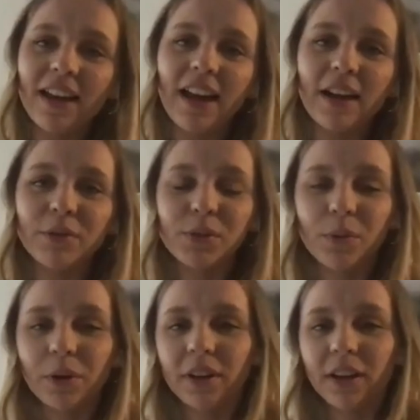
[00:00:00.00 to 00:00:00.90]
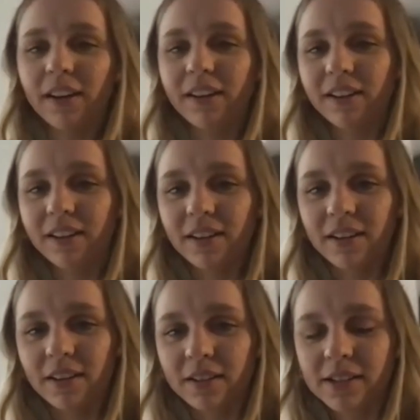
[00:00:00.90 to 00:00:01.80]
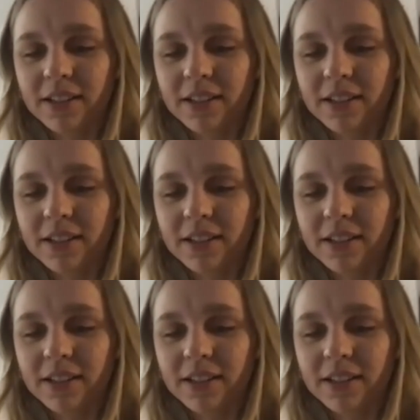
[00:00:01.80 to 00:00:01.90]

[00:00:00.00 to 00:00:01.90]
I was working in a